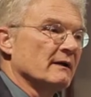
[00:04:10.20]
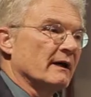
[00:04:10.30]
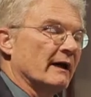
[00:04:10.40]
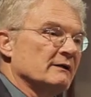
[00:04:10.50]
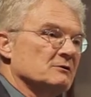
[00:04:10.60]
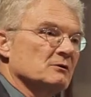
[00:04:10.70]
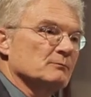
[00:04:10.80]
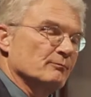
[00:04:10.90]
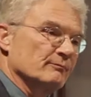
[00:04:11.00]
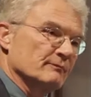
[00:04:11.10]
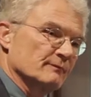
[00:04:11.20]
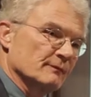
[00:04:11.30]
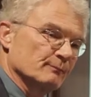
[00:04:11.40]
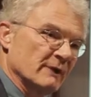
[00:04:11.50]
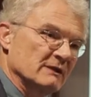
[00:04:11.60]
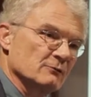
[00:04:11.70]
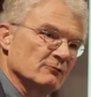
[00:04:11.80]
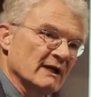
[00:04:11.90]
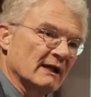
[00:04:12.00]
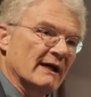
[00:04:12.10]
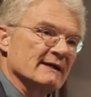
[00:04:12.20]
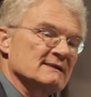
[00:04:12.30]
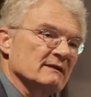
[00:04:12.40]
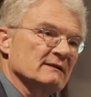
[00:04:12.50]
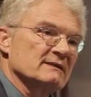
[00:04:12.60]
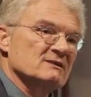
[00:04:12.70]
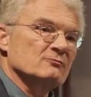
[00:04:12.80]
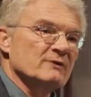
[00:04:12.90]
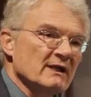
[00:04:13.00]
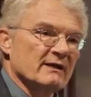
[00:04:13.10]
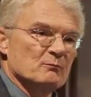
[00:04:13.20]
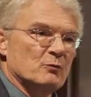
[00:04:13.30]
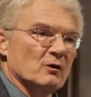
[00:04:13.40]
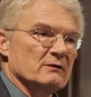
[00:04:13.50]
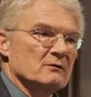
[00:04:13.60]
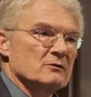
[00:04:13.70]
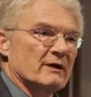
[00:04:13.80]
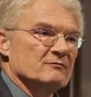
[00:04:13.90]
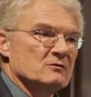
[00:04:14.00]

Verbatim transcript: And it should make you realize that it is really important to have